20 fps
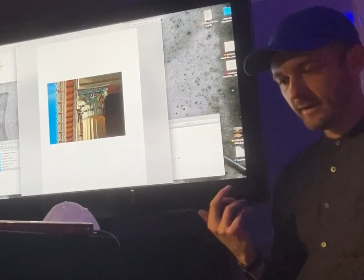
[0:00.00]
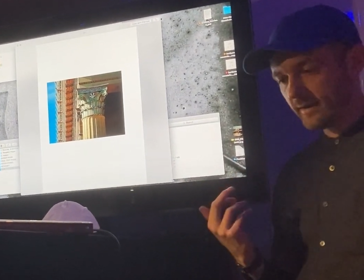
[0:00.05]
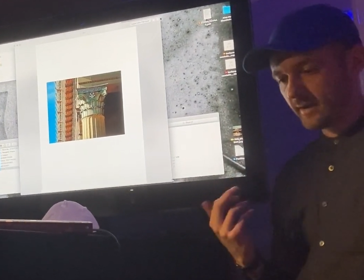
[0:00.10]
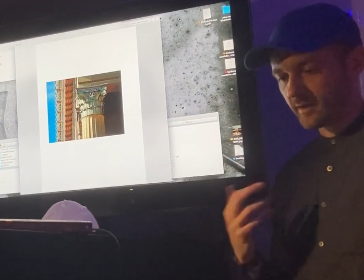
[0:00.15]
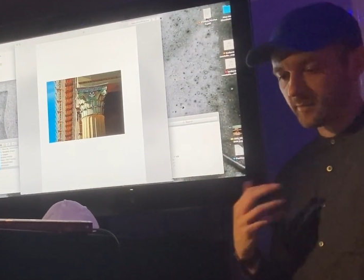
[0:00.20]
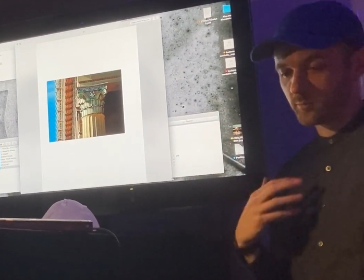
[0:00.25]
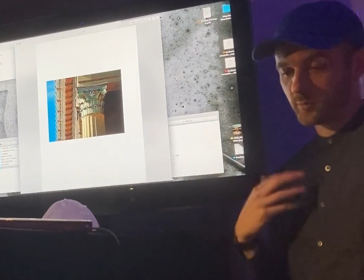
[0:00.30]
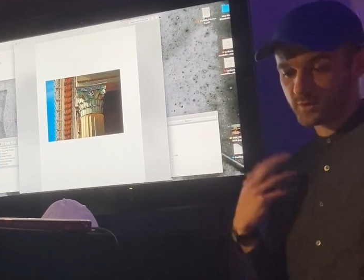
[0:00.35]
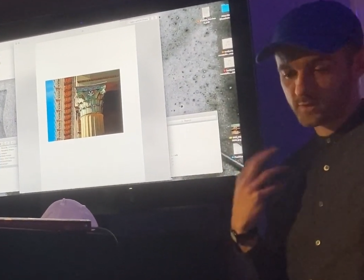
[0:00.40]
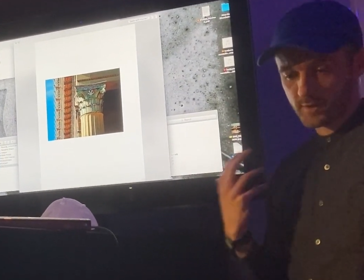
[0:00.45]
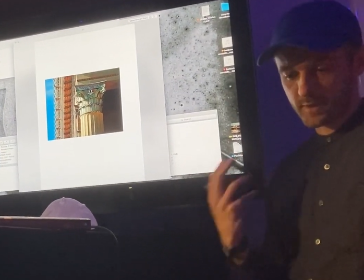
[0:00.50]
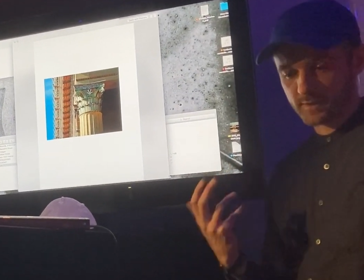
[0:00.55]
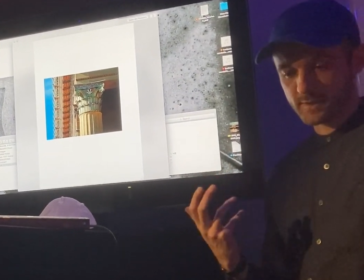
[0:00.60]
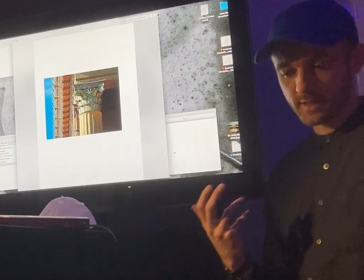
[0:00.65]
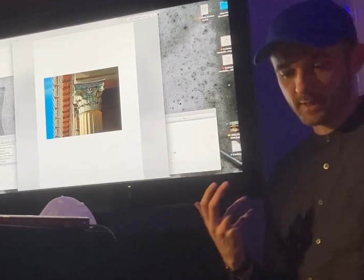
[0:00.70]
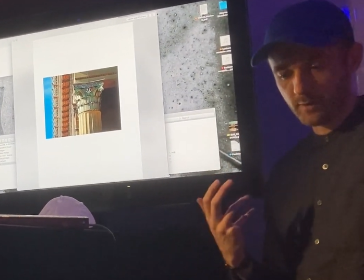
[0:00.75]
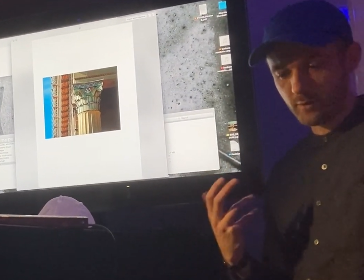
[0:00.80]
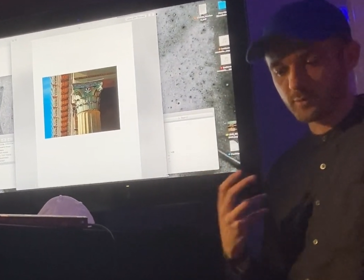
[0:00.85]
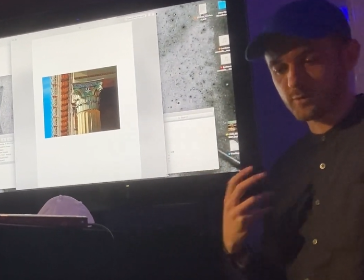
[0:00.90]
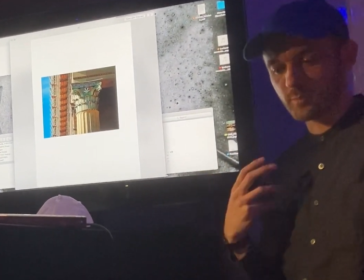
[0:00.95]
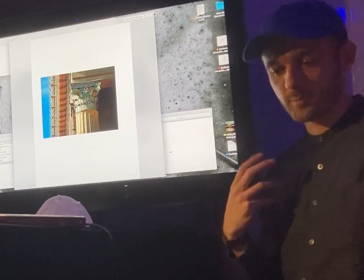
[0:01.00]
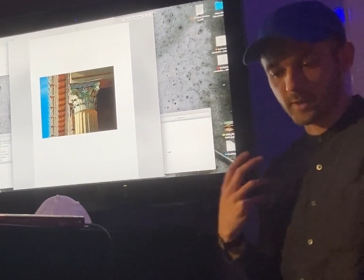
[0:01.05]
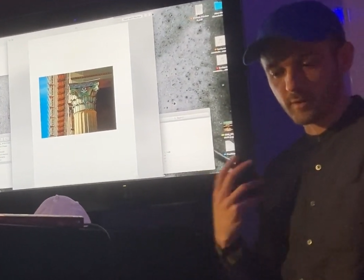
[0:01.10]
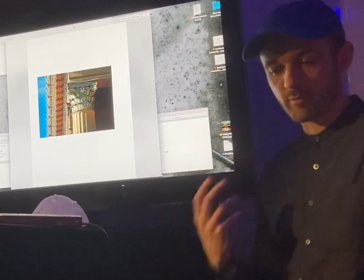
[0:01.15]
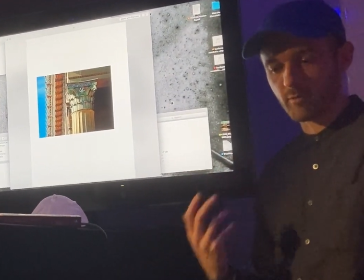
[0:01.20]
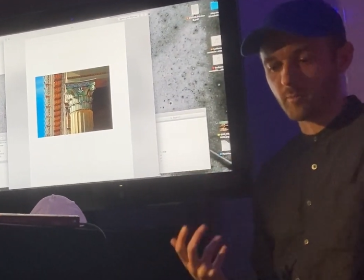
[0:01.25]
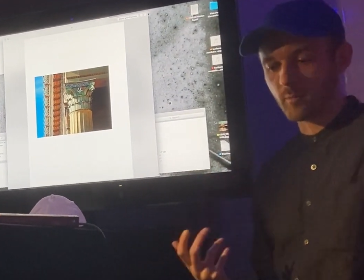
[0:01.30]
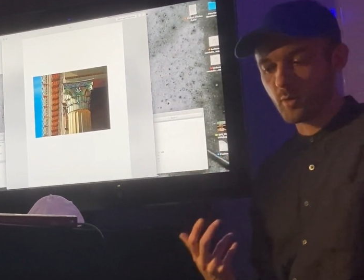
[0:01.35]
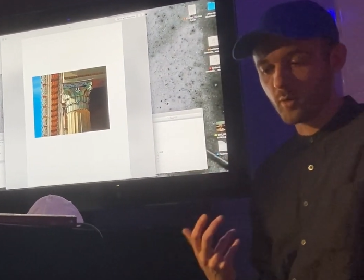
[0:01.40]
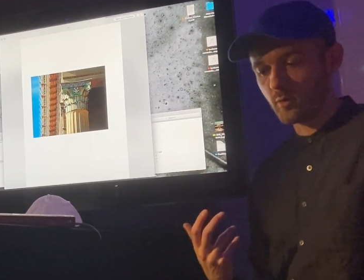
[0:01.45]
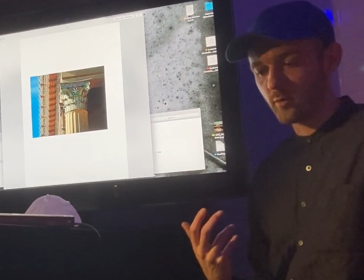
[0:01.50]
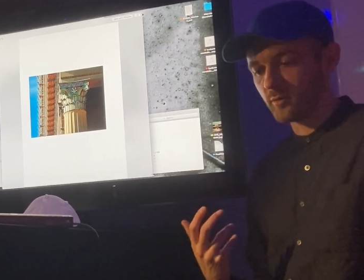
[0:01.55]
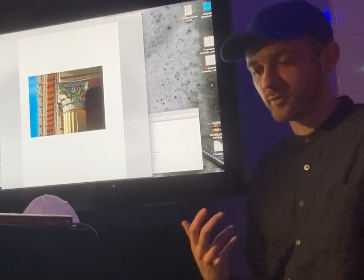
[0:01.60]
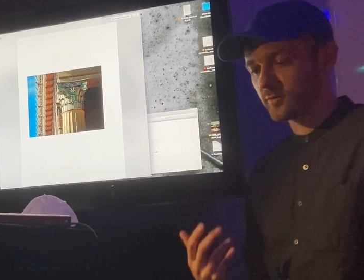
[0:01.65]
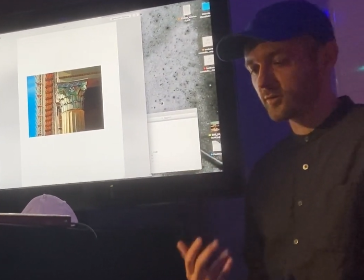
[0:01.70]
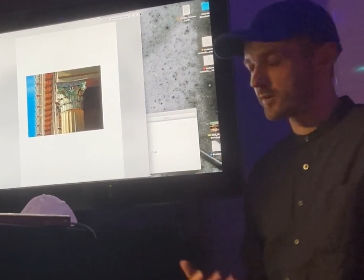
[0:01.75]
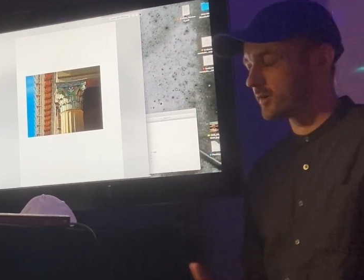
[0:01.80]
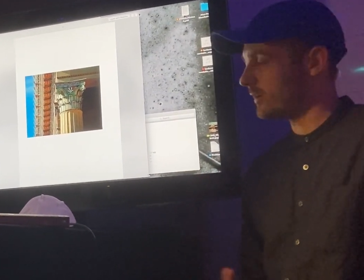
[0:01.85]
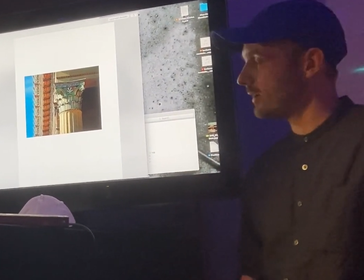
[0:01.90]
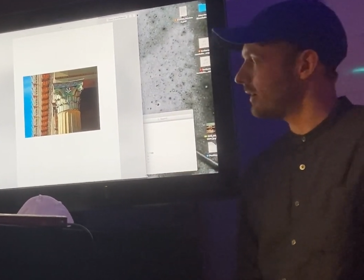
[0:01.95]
and which continue to be removed,